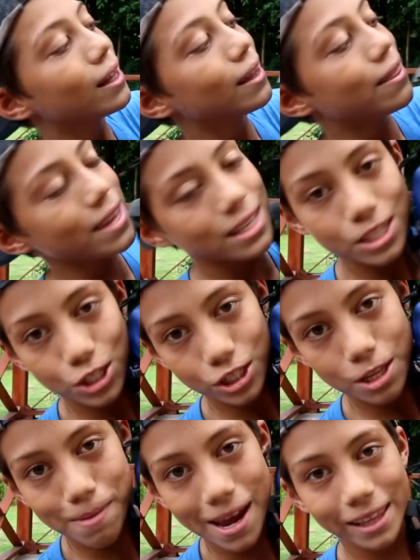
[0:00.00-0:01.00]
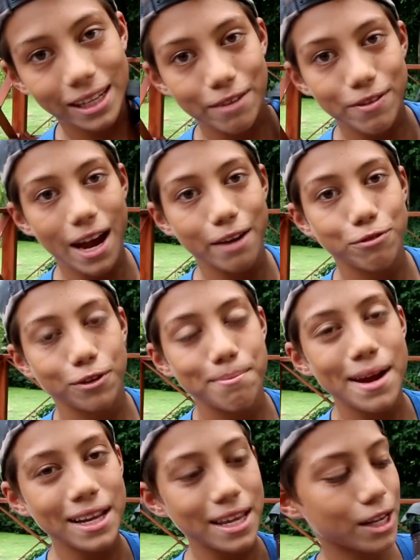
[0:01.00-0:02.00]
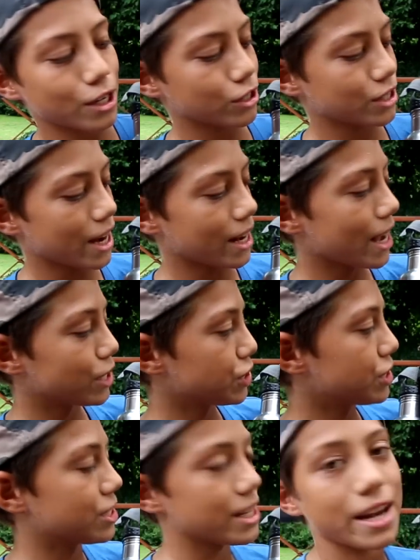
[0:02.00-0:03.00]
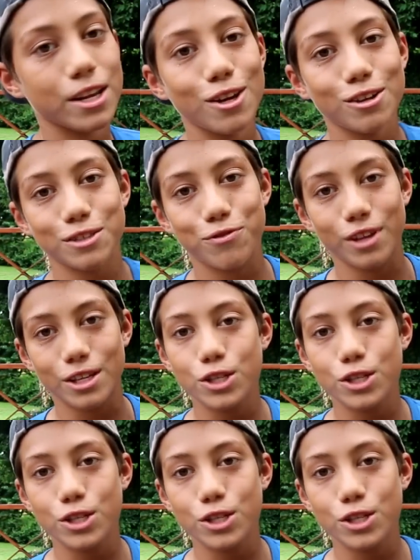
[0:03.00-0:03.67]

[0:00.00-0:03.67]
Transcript: This is just a bag that I've had for many years, and I just decided to use it for this.